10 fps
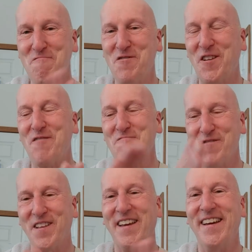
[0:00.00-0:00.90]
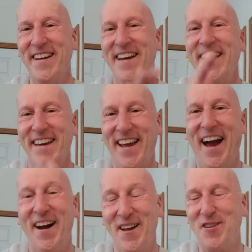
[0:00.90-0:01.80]
Really, really,
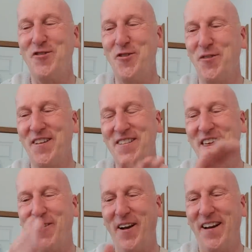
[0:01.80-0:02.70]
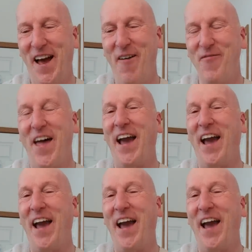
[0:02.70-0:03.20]
yeah, it's doing its thing right now.